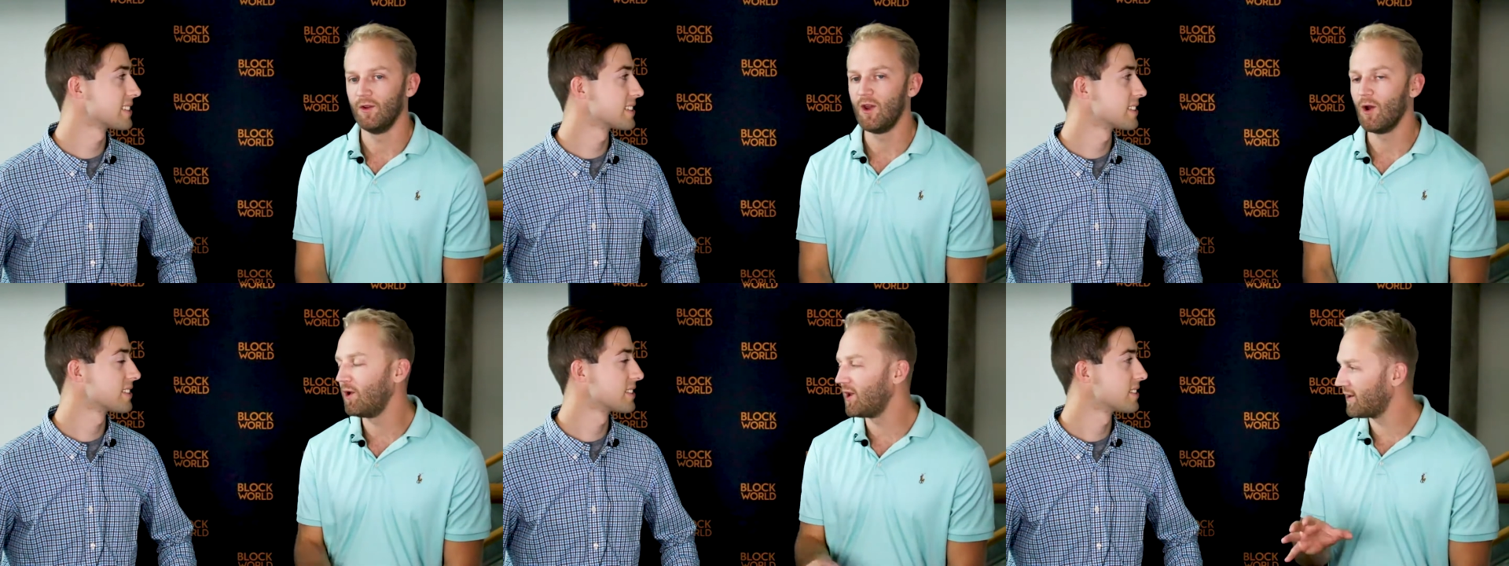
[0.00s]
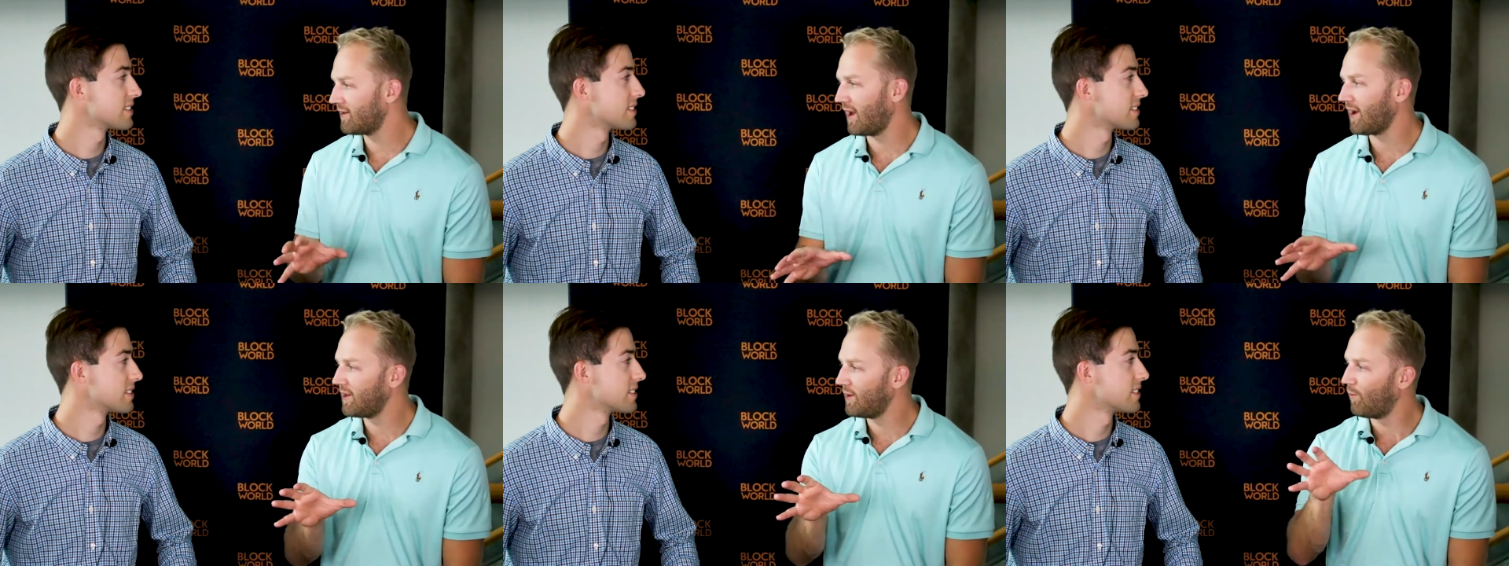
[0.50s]
Speaker 1: knowing
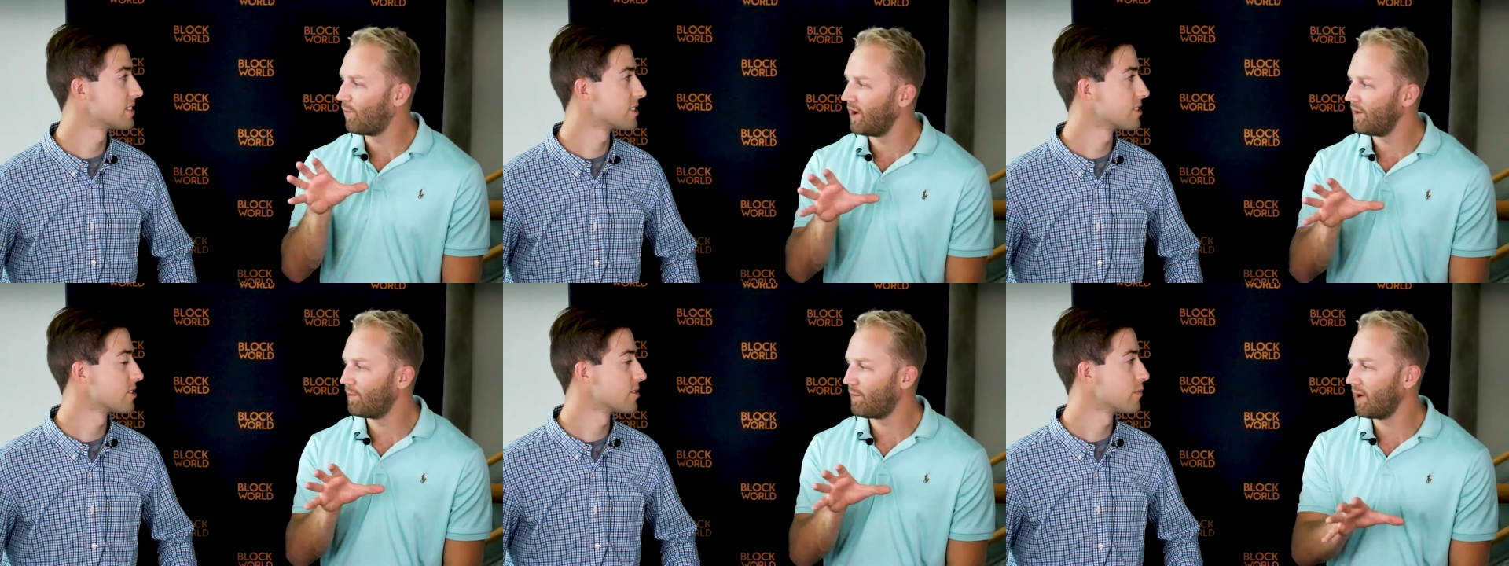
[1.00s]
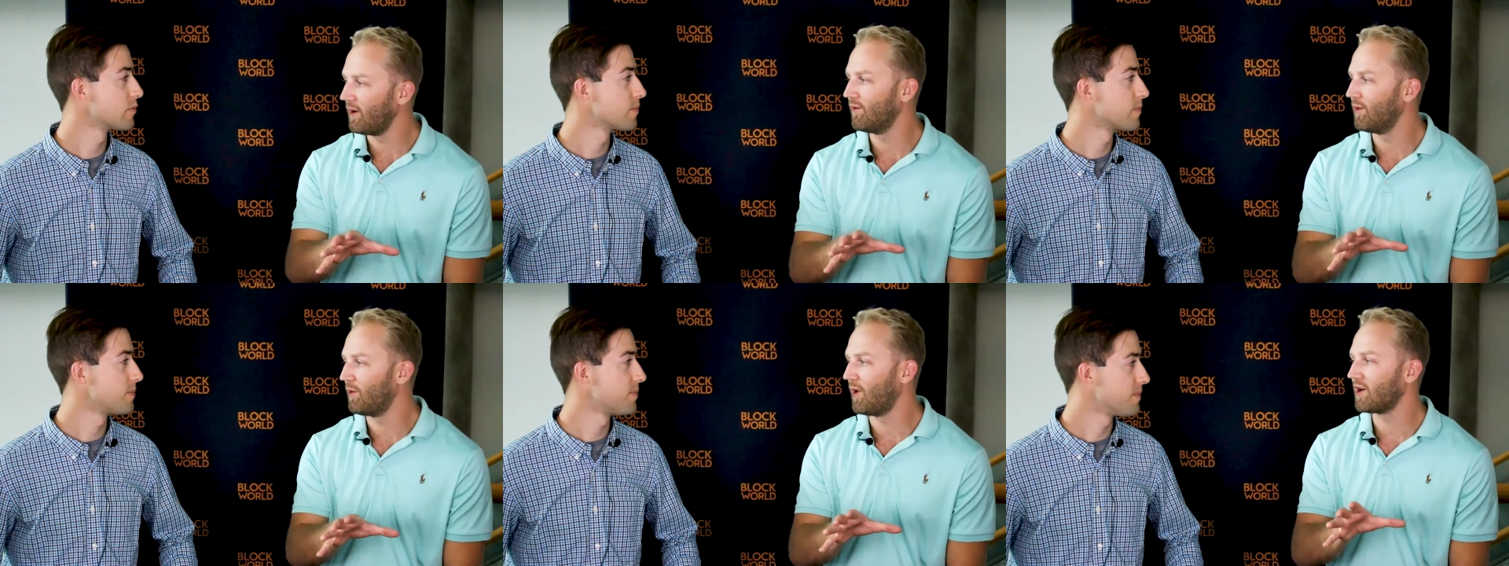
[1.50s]
exactly what
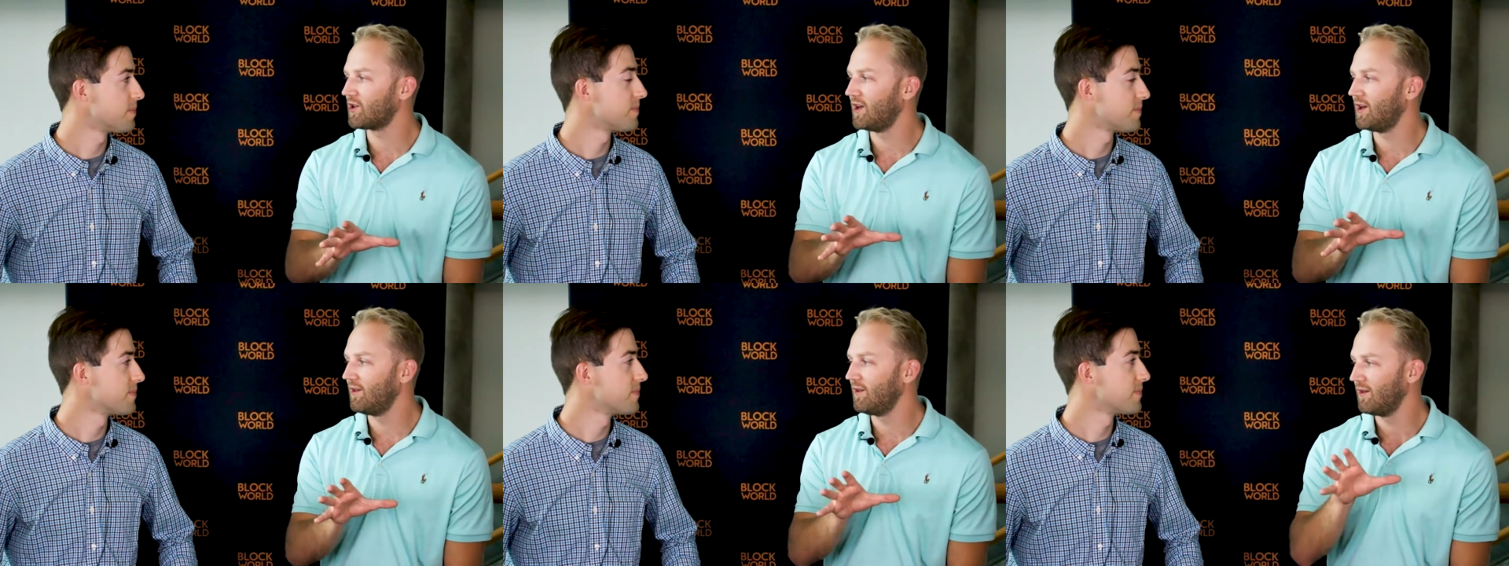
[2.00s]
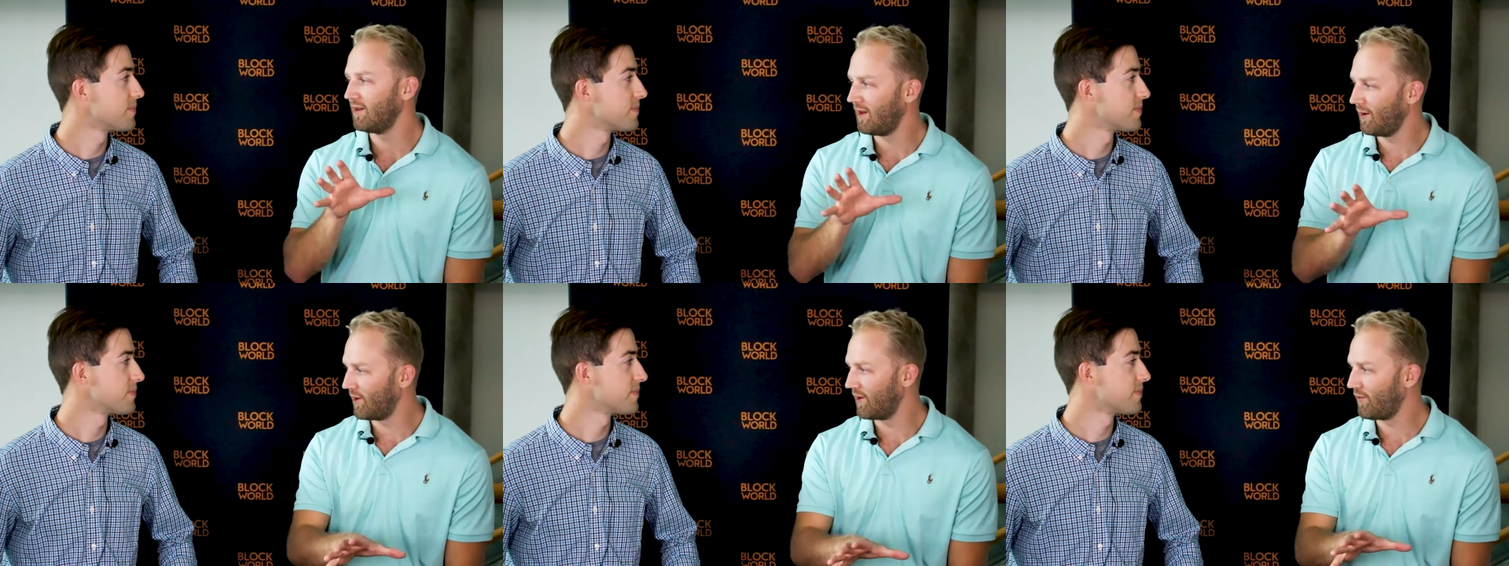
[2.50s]
part of the blockchain
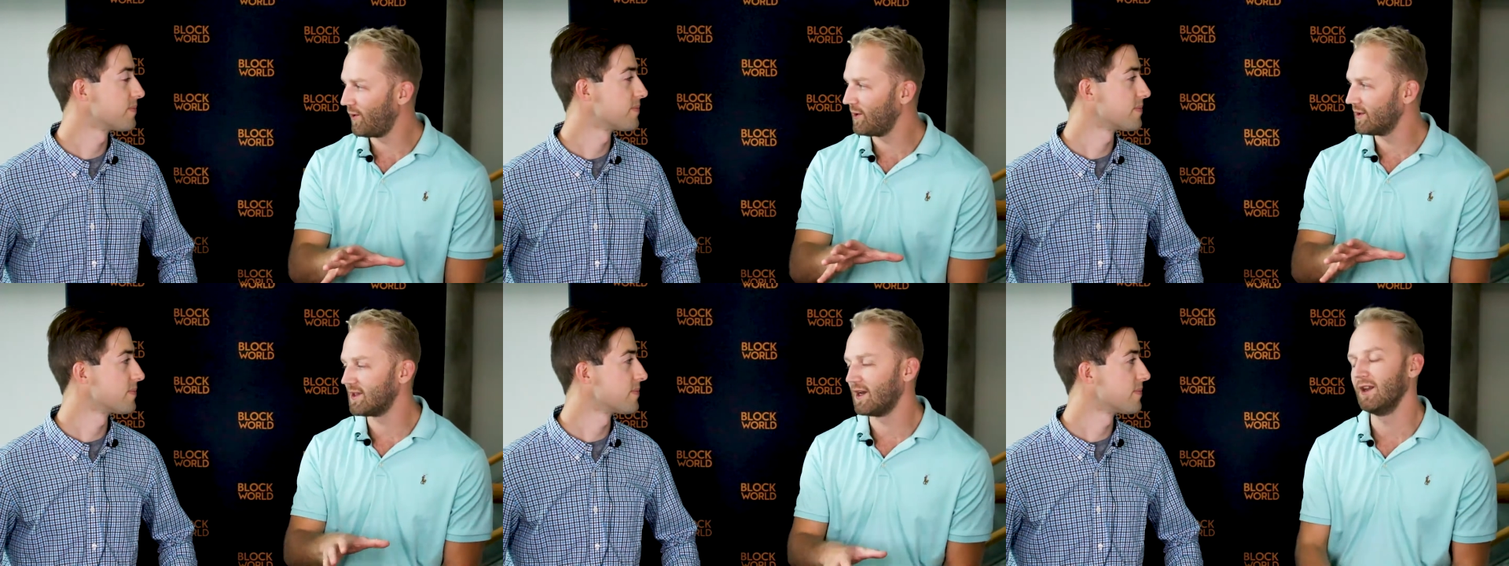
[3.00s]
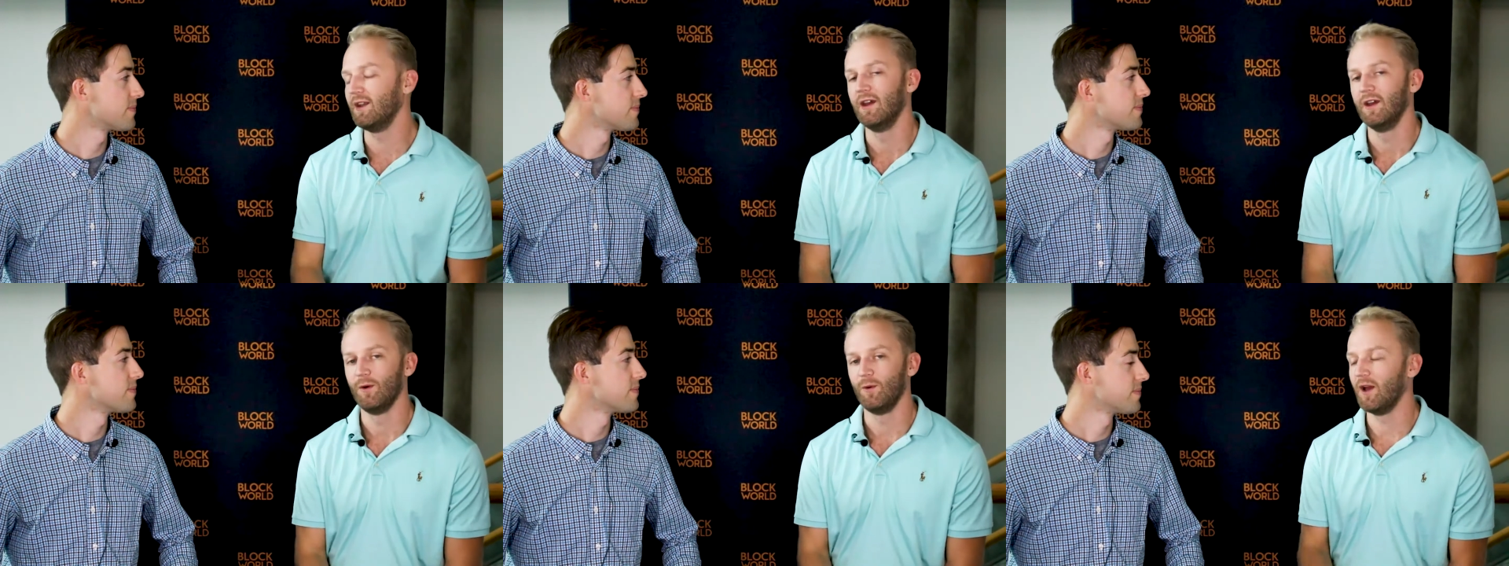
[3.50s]
they want to focus on.
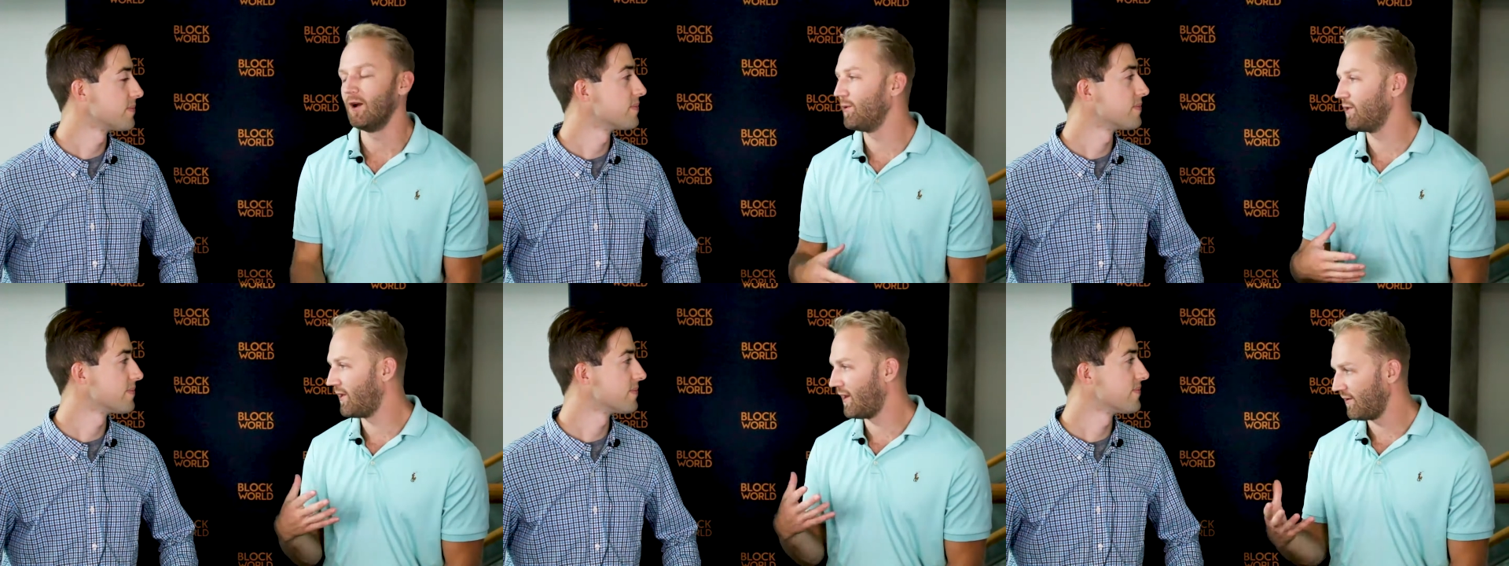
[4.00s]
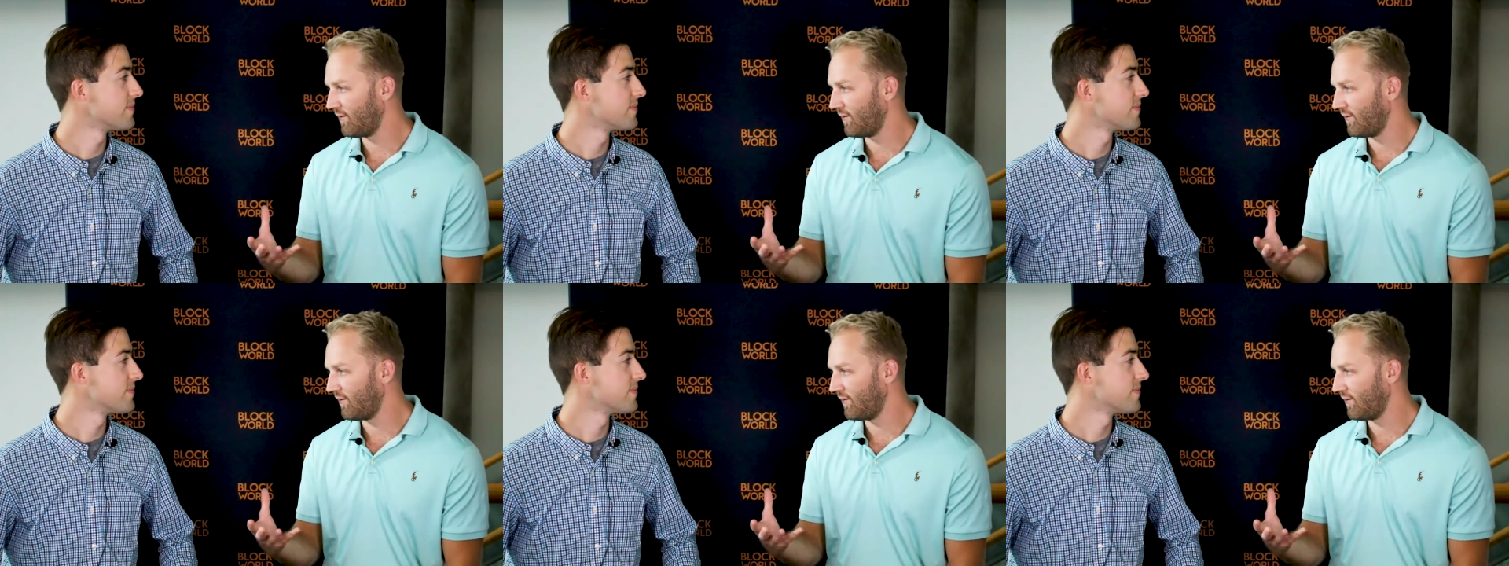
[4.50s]
We help with a lot